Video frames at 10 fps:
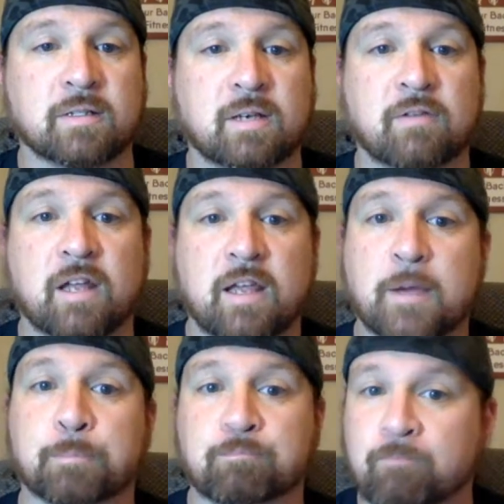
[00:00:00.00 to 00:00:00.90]
7
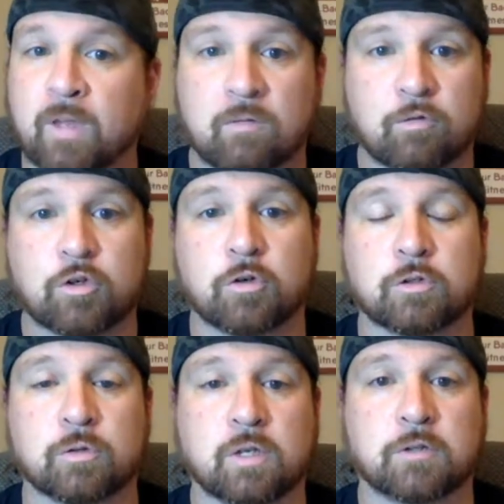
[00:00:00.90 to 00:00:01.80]
a.m. for
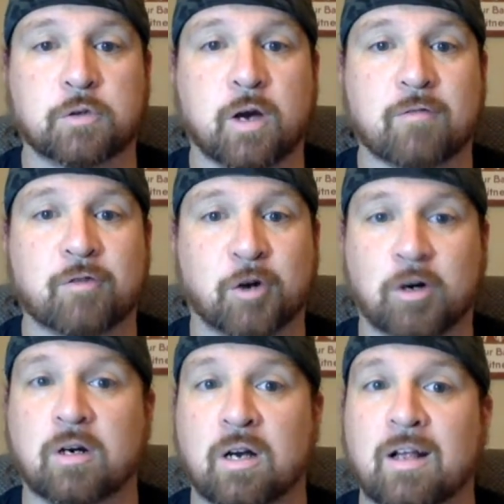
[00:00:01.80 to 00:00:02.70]
sure. So it's not too hot for
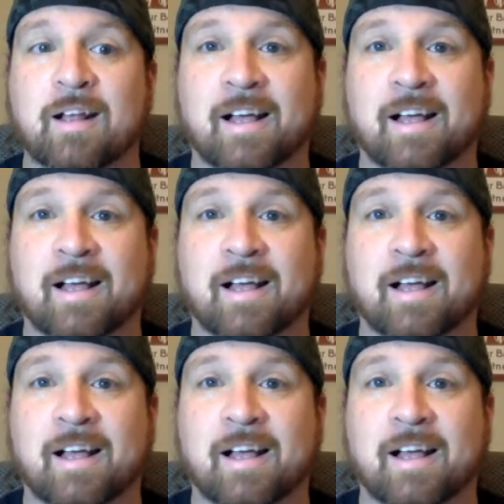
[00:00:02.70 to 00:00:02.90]
her.